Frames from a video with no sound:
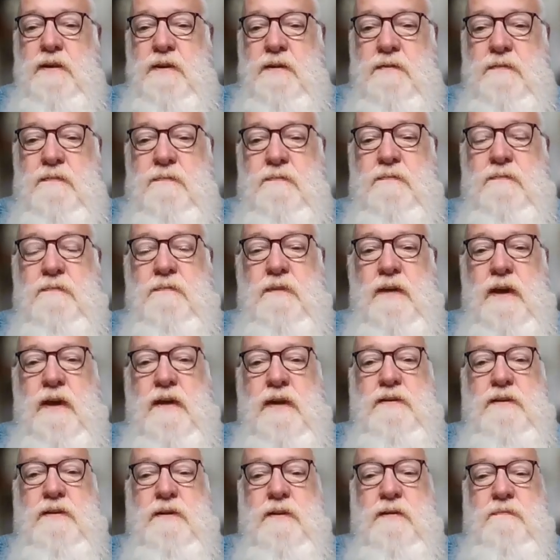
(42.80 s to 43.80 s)
Excellent.
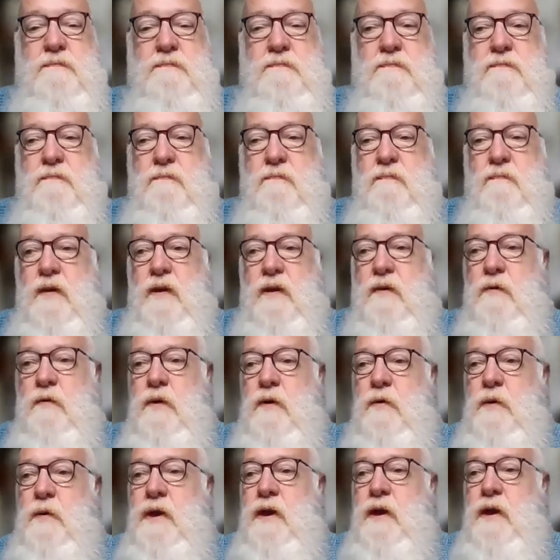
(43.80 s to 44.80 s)
Excellent.
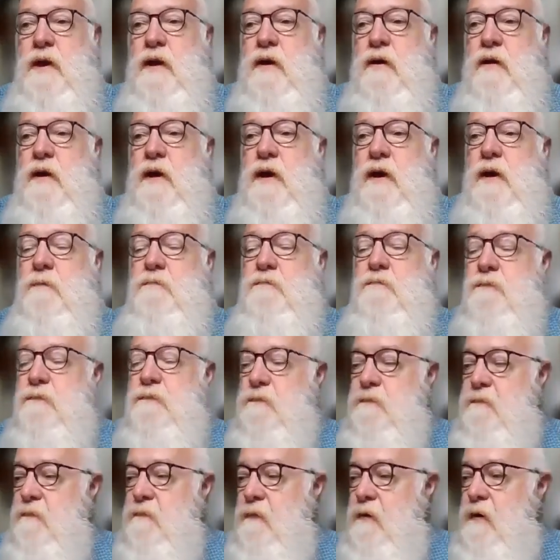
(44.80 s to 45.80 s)
Well, we are
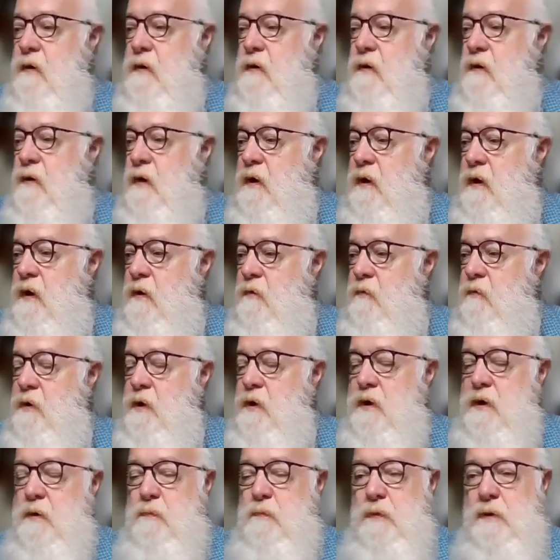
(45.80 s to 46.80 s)

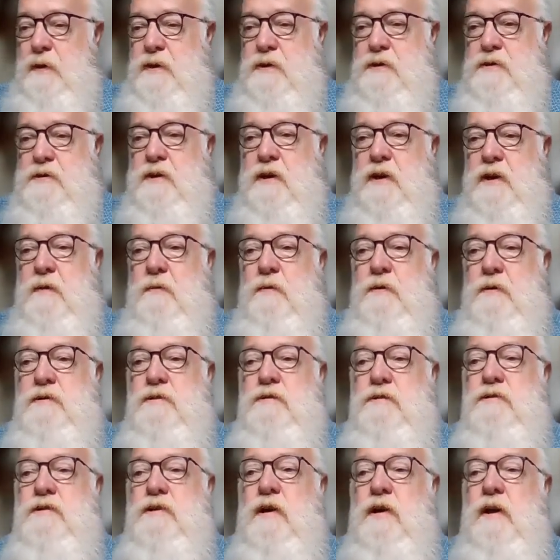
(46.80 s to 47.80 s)
really pleased today. We were
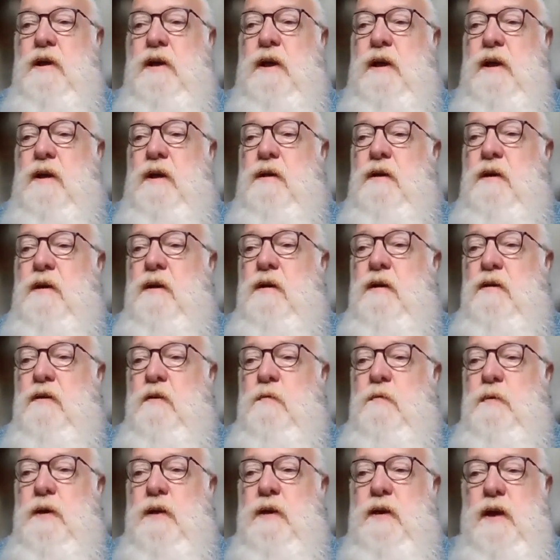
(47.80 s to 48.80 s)
just talking a
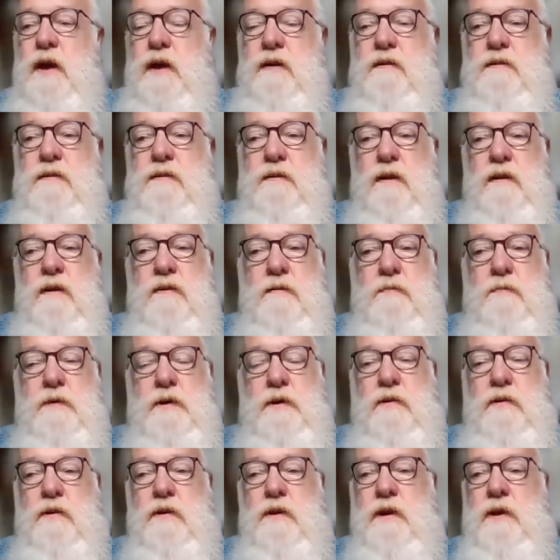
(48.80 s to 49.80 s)
little bit ahead at the
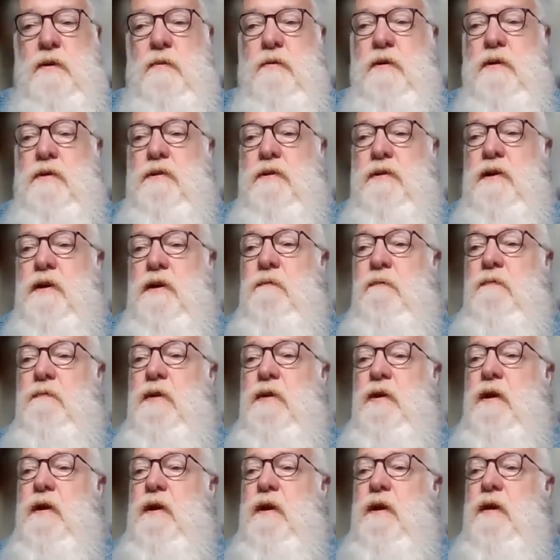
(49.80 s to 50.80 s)
recording
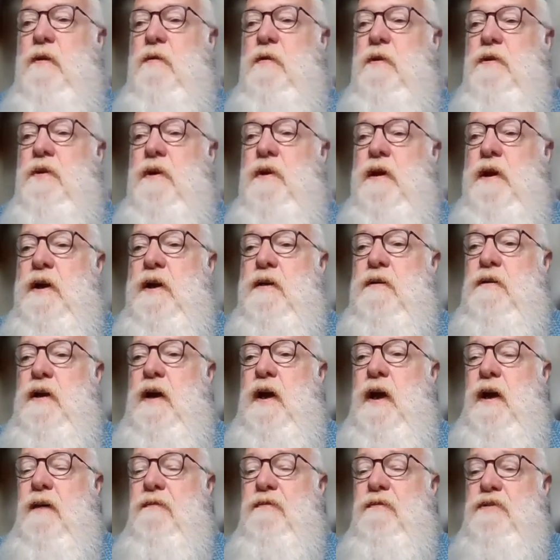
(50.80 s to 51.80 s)
with our
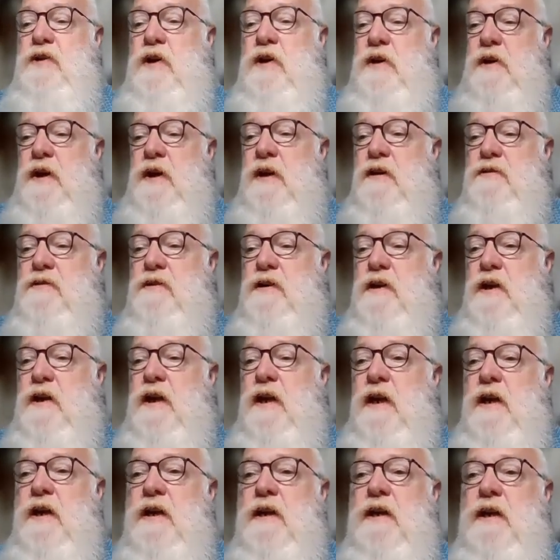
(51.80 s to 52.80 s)
to have as our guest
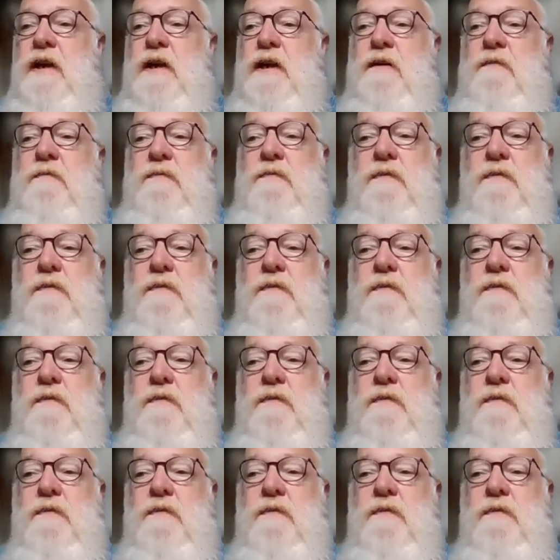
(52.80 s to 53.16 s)
today,